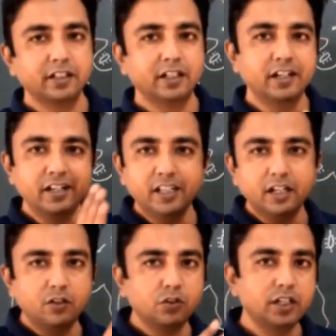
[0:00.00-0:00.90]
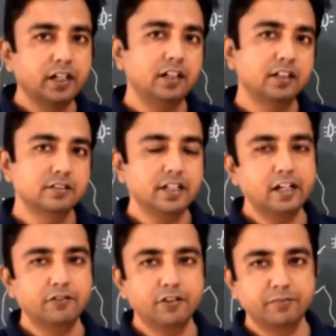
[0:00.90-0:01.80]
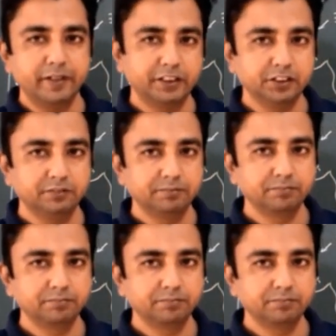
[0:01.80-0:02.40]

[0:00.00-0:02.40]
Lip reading: near to the site of infection.